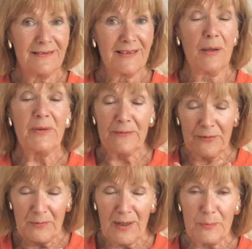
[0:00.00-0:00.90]
coming
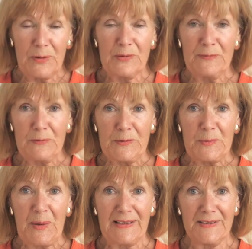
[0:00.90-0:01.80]
from that beautiful
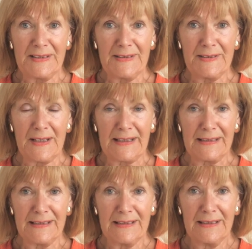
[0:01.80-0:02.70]
space inside,